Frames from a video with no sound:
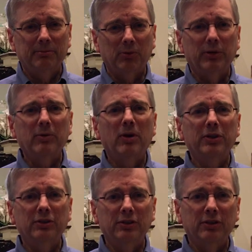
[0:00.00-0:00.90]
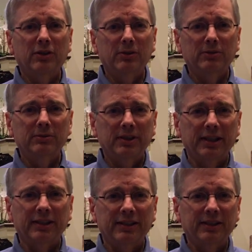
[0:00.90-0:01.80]
But we want you to know
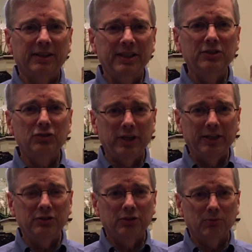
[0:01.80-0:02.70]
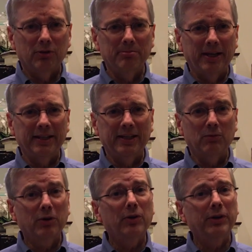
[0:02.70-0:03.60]
that these changes we're
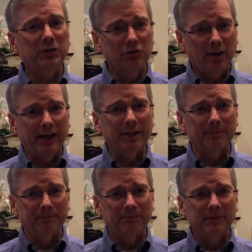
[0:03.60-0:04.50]
making, we're going to try them.